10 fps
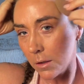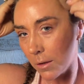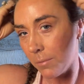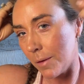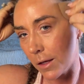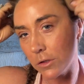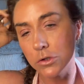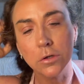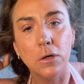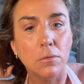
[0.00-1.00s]
and making
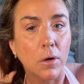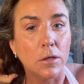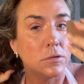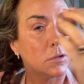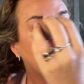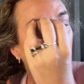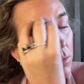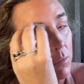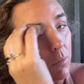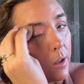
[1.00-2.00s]
sure it runs all
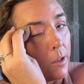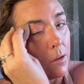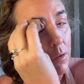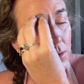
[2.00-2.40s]
the way.